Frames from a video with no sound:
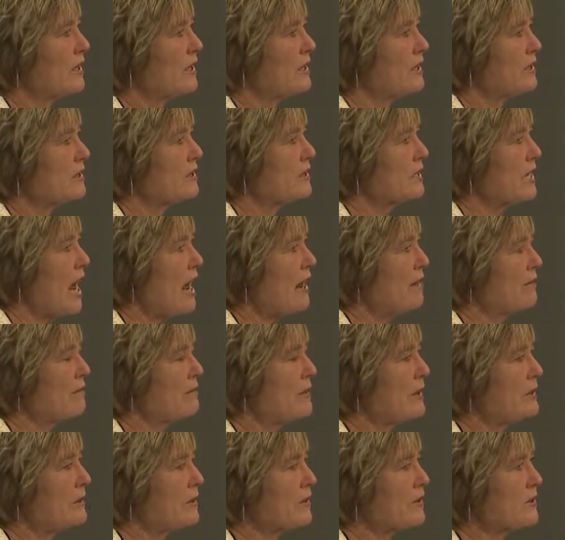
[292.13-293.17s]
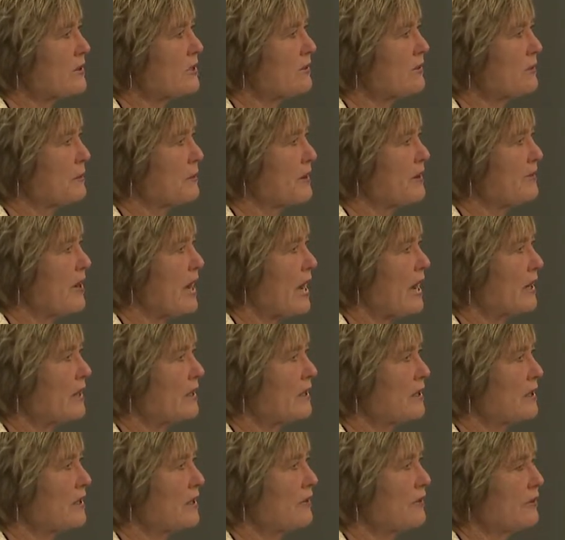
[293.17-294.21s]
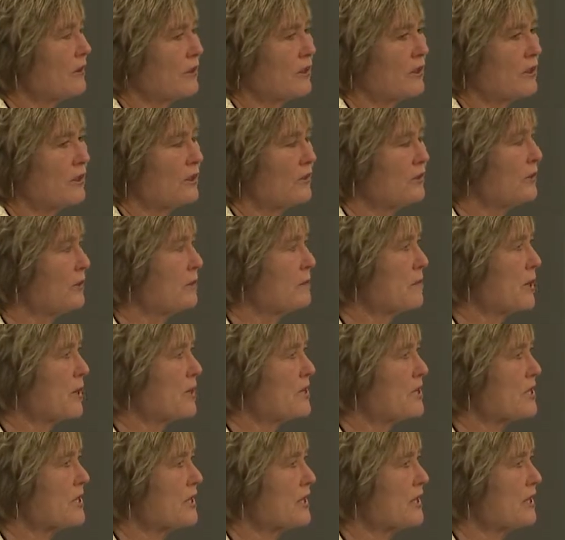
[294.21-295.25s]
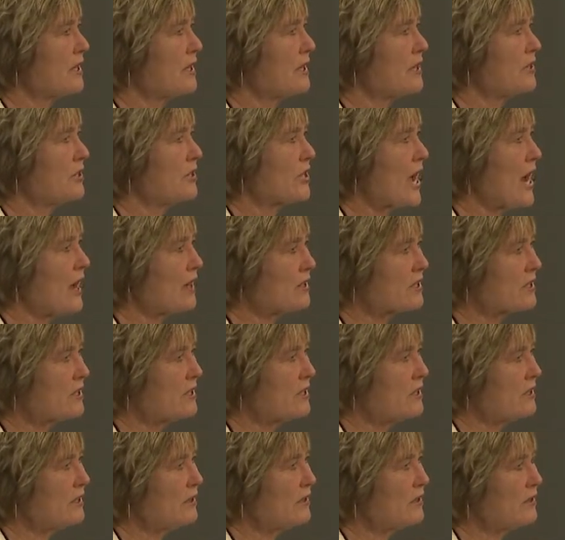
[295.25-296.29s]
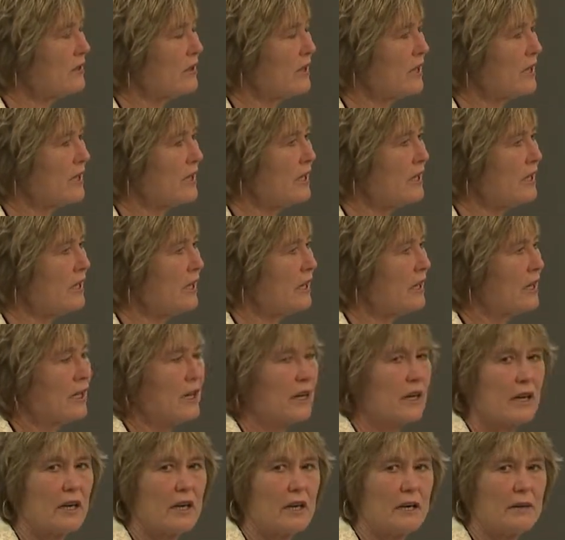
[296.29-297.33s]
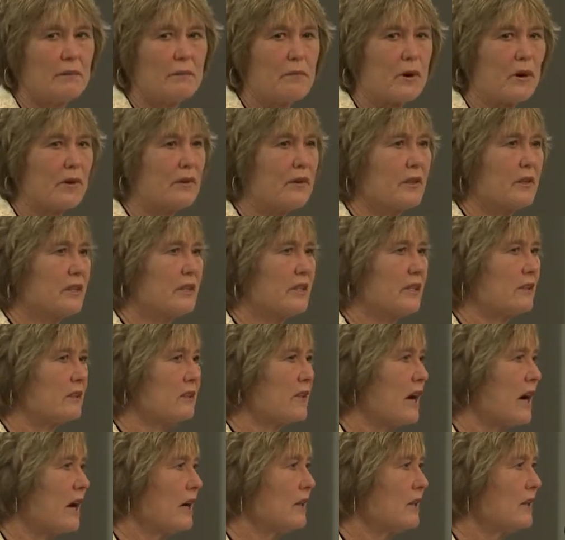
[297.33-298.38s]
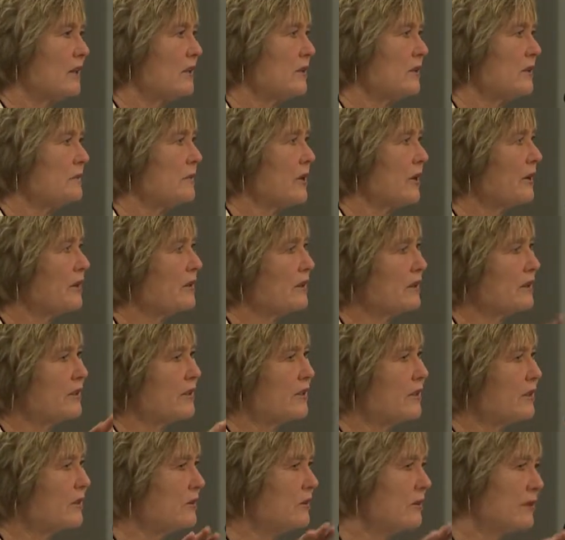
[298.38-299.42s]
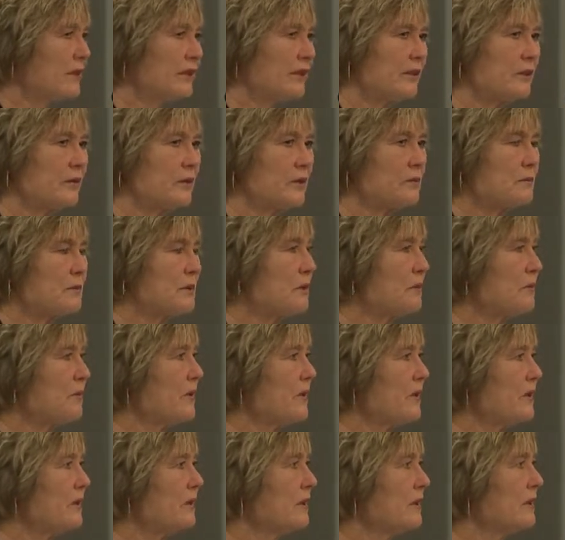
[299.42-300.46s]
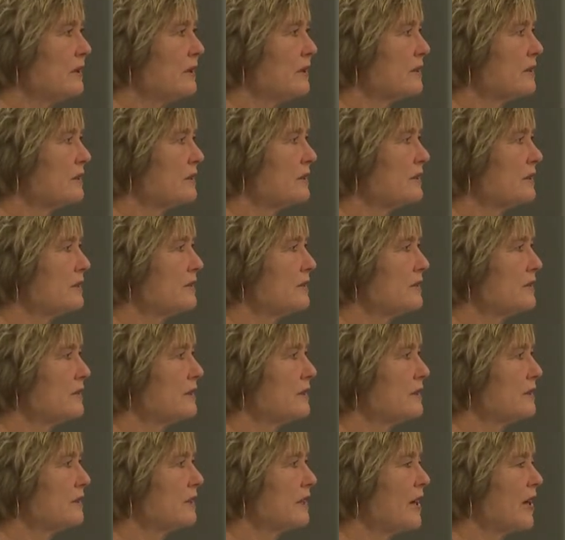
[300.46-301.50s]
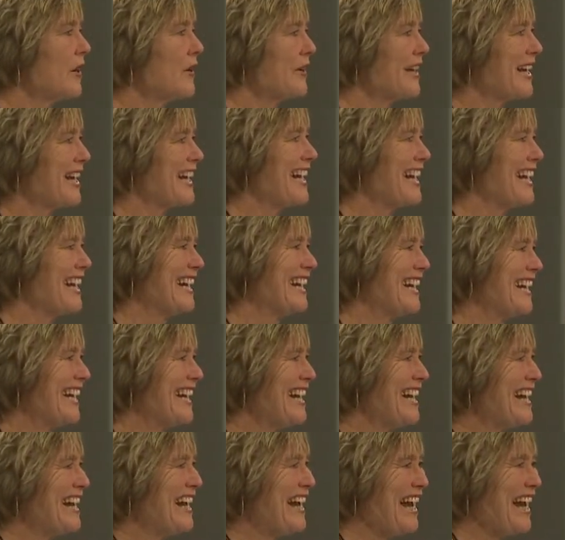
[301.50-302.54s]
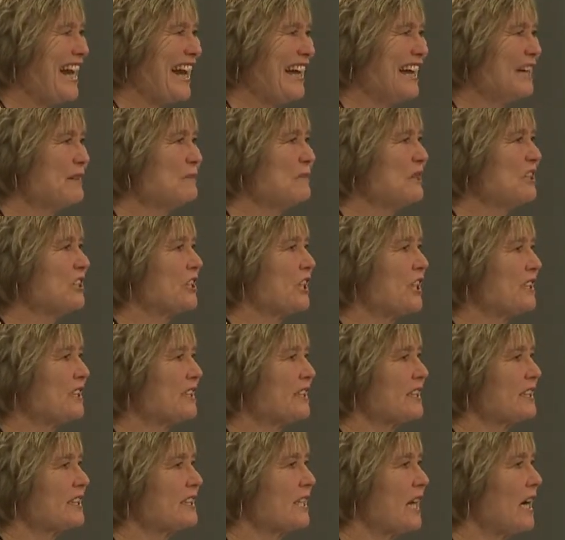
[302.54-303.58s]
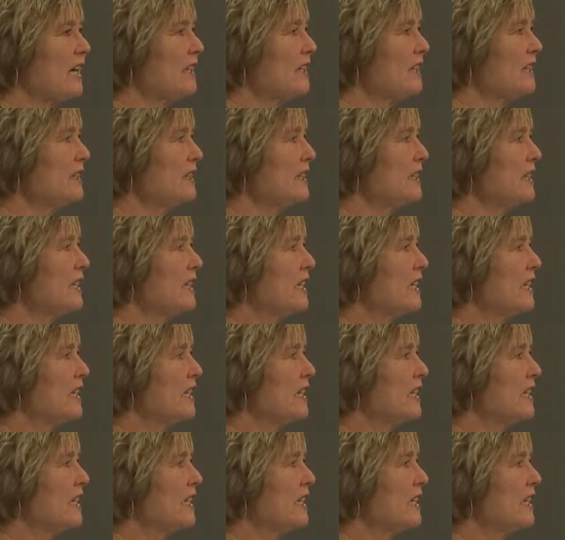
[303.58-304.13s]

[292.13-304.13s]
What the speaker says: staff members from Nevada. You've heard from Marcy Jackson already. Martha Delgado. Martha, are you in the room somewhere? Okay. And Michelle Castella,